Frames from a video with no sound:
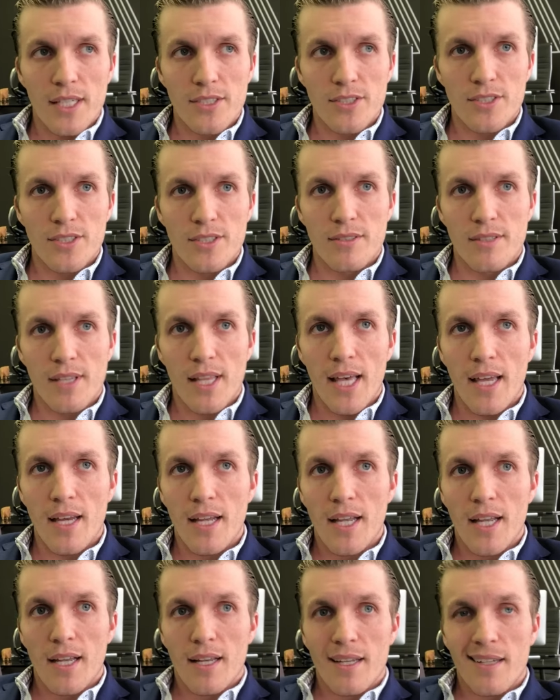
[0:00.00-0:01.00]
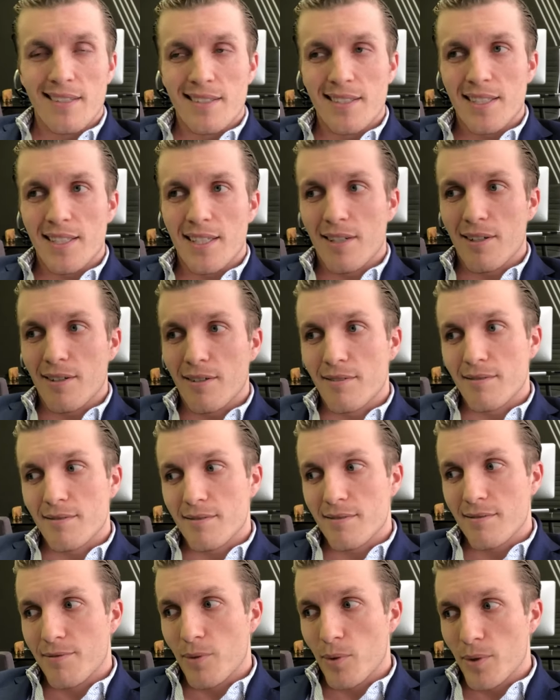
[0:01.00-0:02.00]
It's just that, you know,
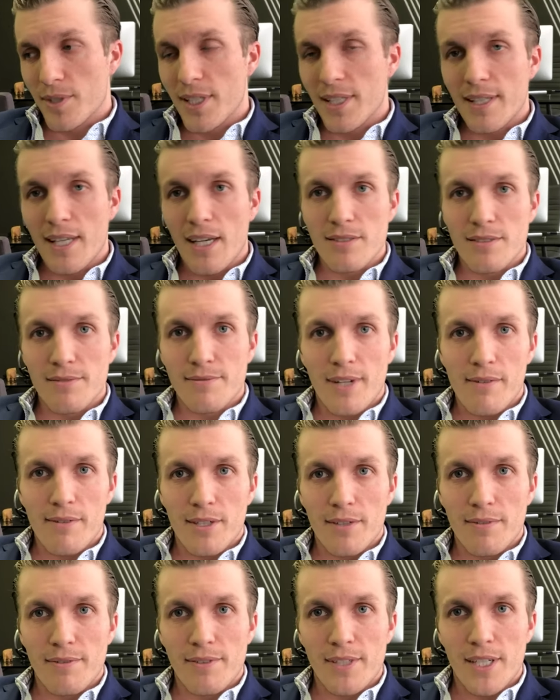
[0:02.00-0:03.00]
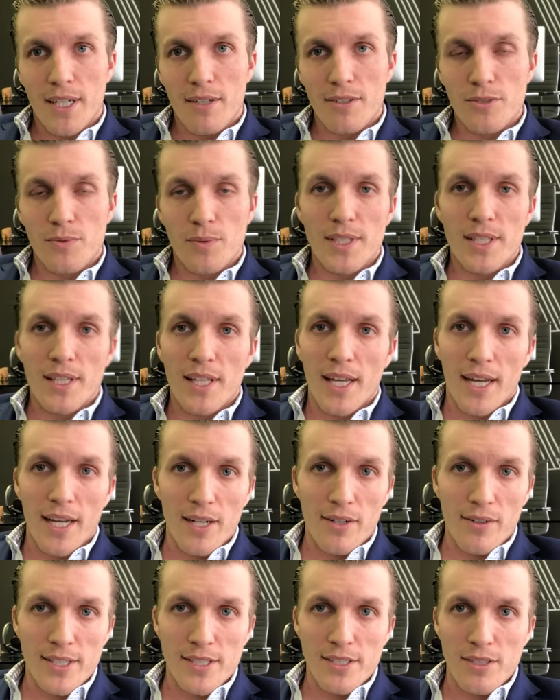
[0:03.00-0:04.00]
$14,550 went to the
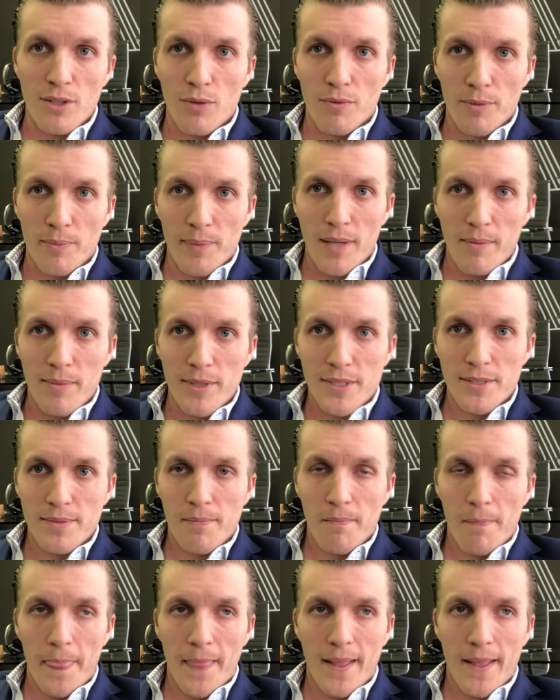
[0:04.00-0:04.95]
IRS and overpayments.